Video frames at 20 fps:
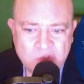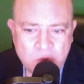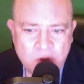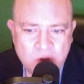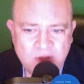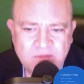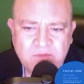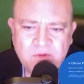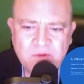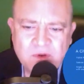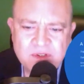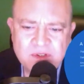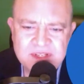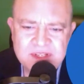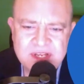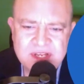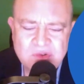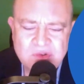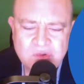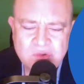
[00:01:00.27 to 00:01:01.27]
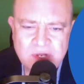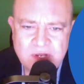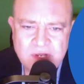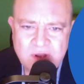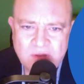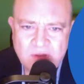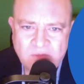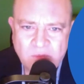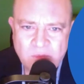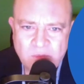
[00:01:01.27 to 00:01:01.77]
21st century
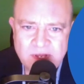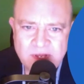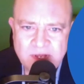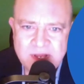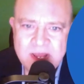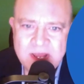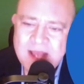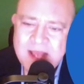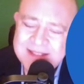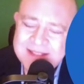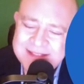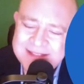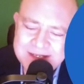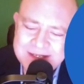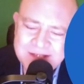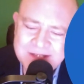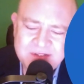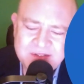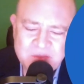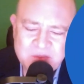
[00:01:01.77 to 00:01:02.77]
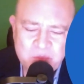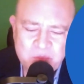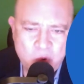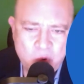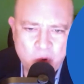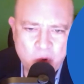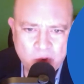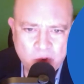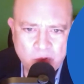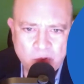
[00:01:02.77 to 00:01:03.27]
government, a citizen
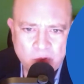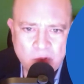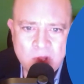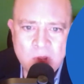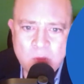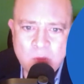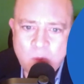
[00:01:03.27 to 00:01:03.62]
portal